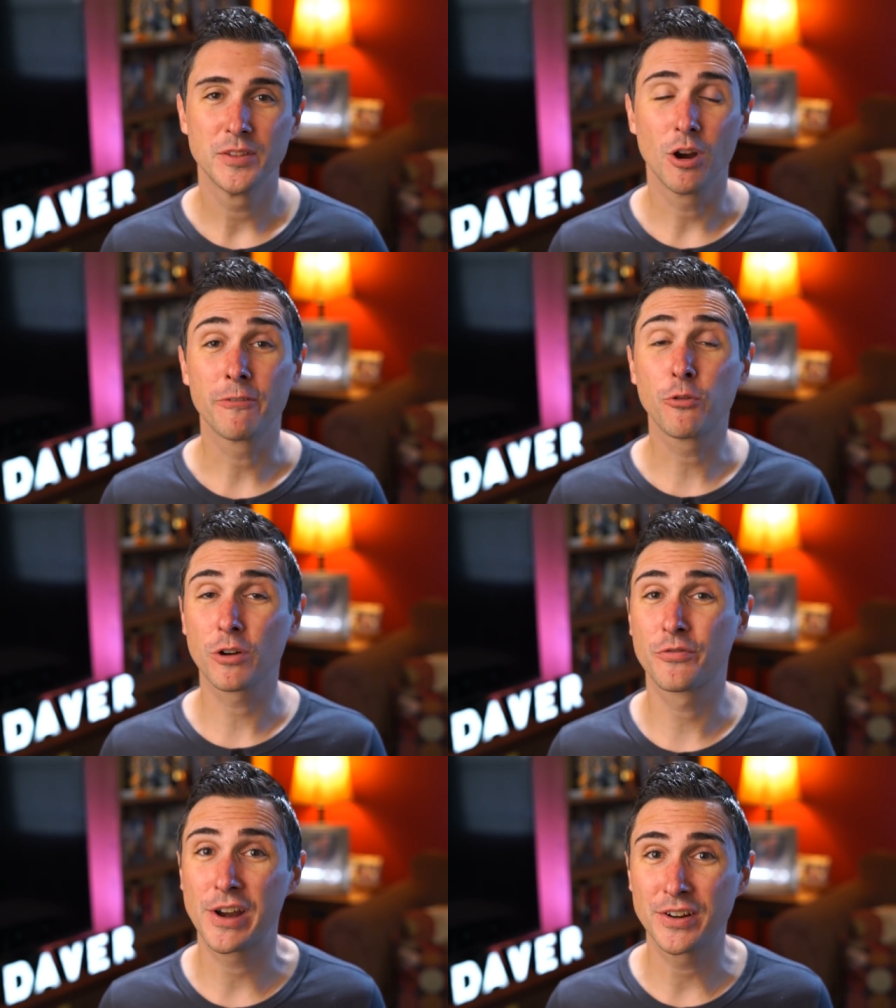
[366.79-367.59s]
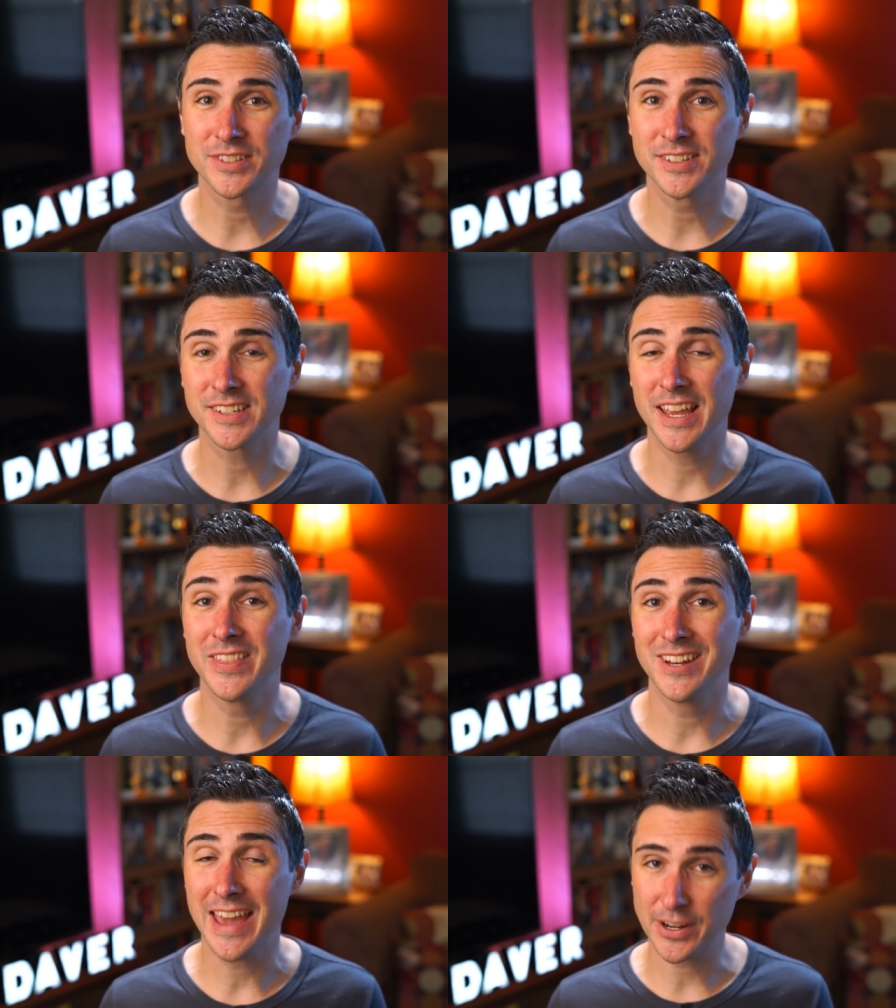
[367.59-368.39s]
There are four fragrances in
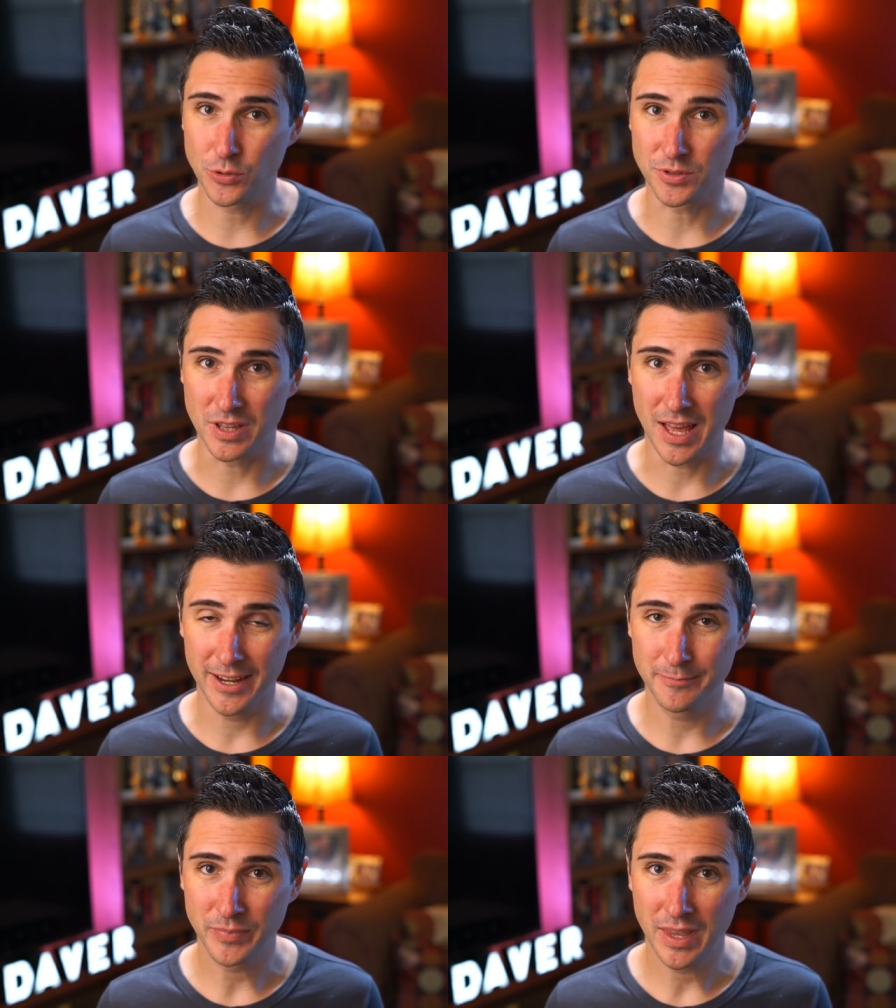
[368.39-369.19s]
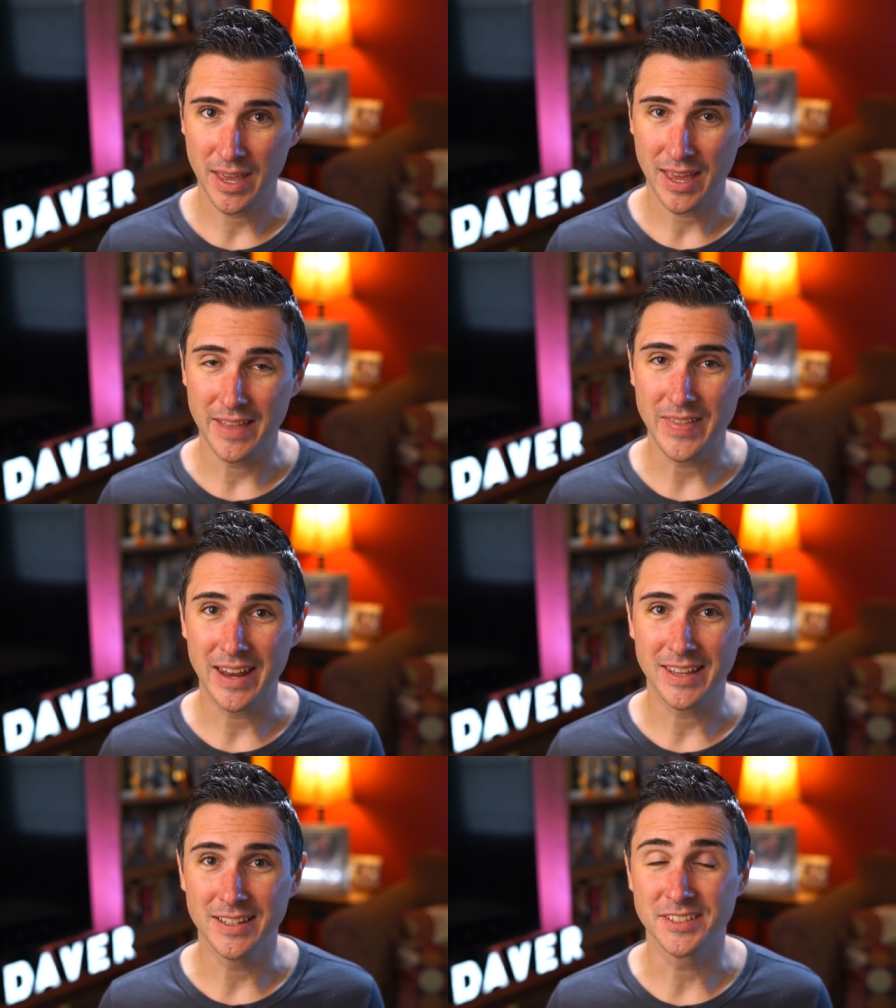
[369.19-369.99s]
the Naturals line, and
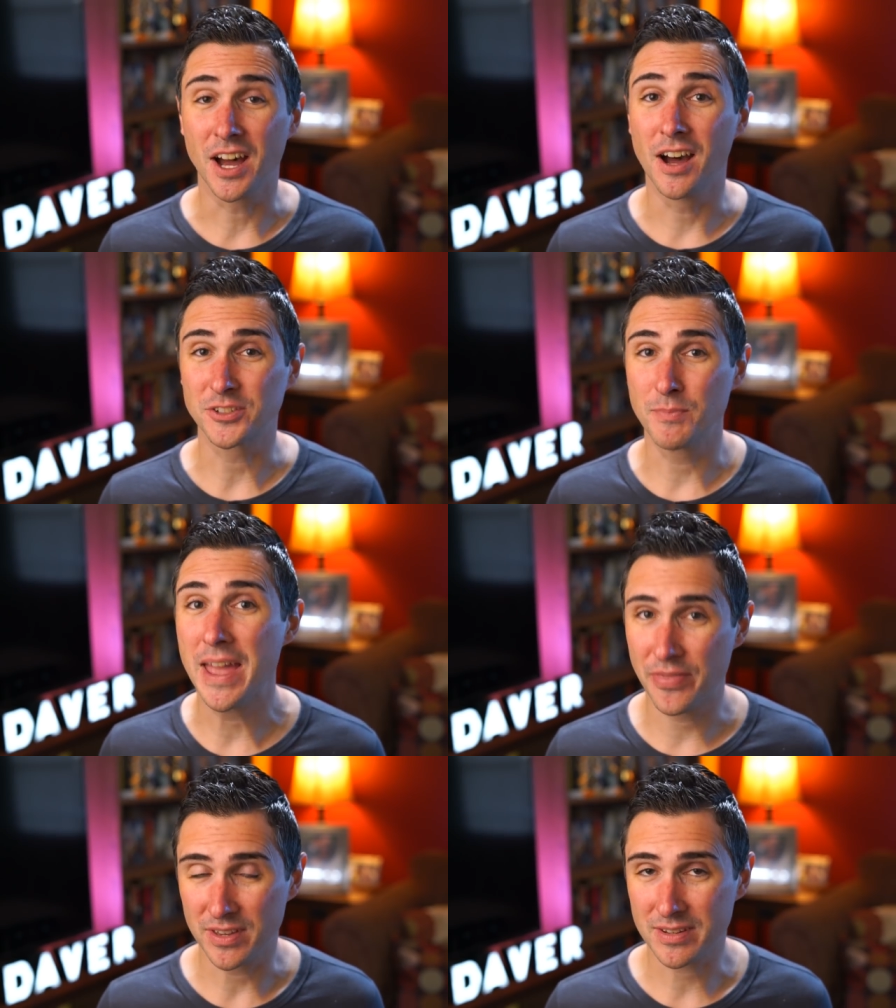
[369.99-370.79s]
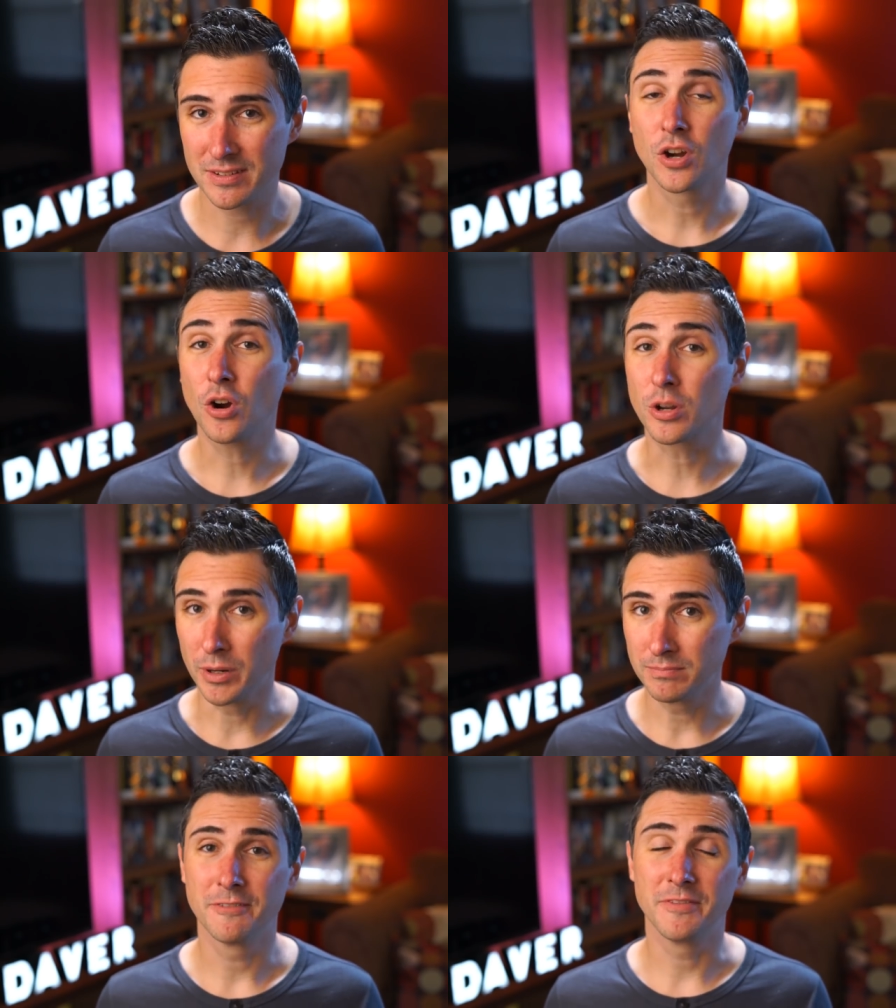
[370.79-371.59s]
that is Osmanthus,
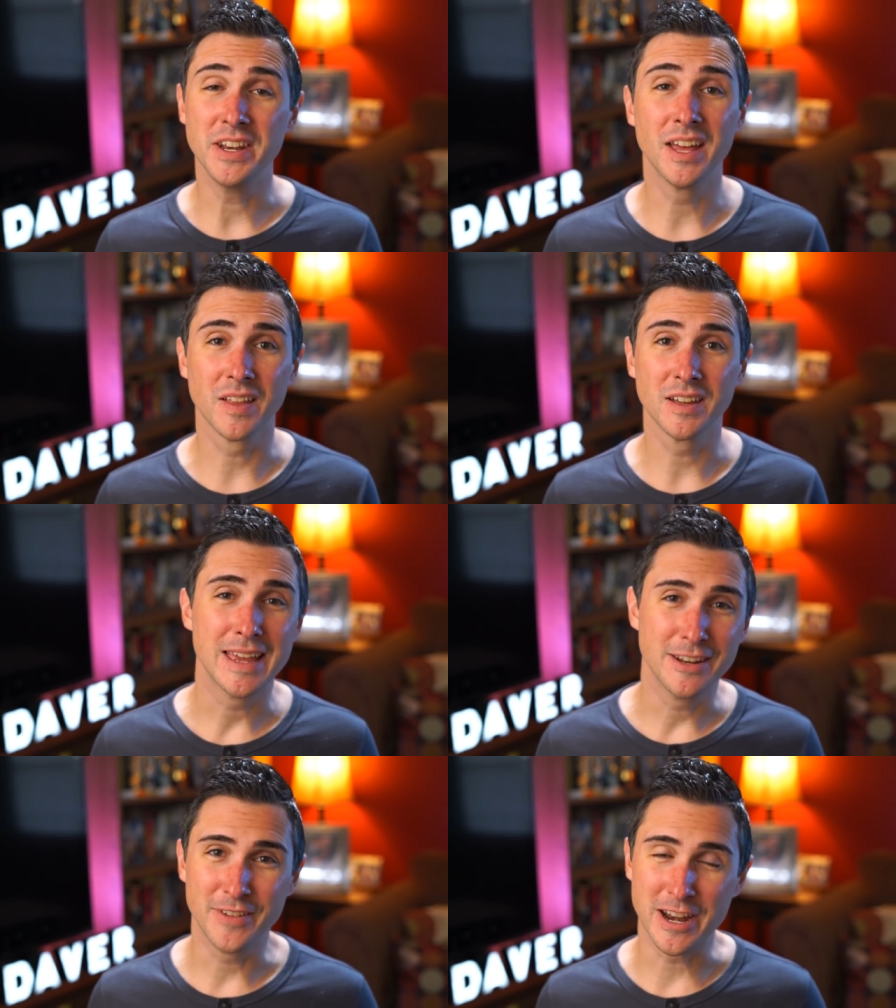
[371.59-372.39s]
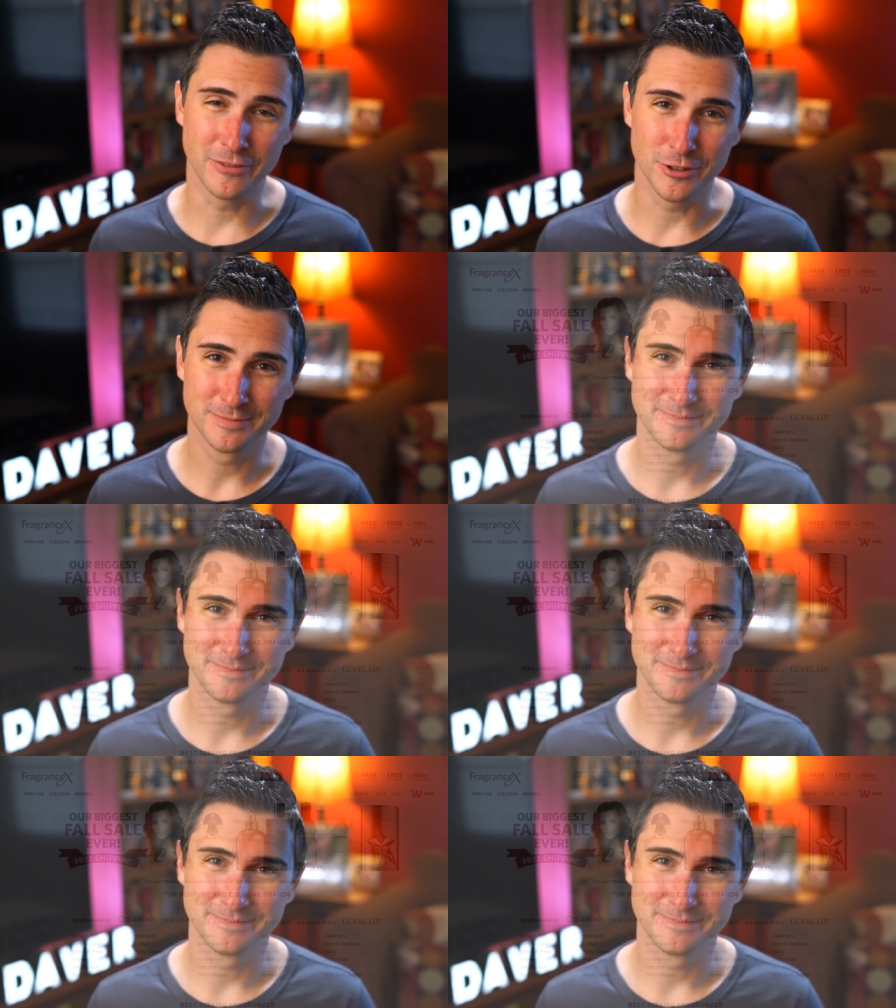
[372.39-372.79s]
Cardamom, Vanilla, and Vetiver.